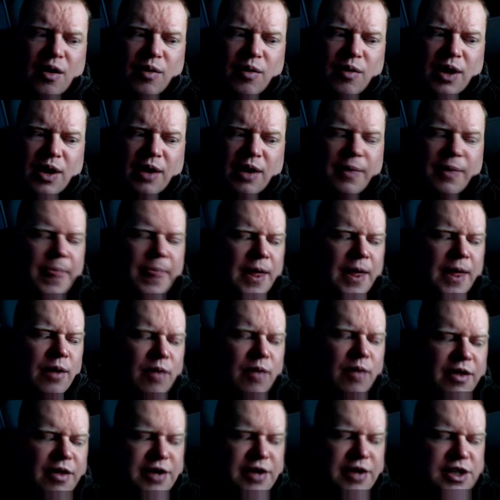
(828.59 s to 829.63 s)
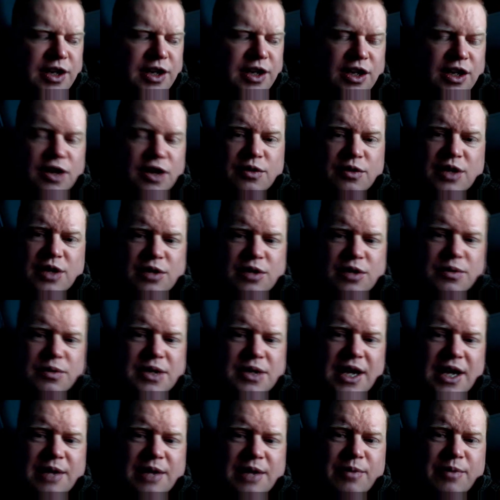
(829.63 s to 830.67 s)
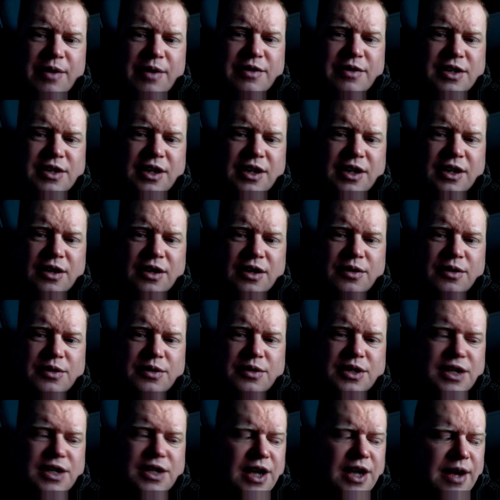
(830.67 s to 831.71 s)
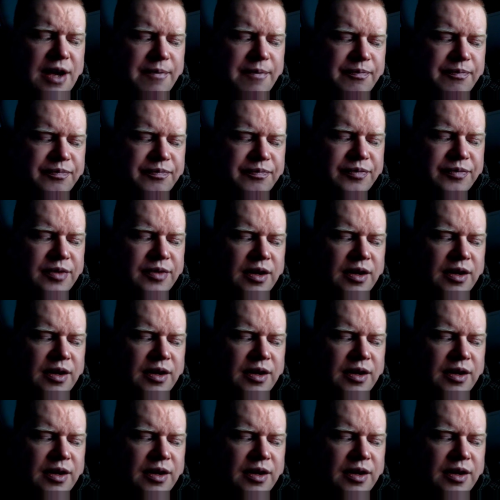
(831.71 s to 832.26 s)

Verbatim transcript: well whether it's going to use that's what I say whether it's going to use um,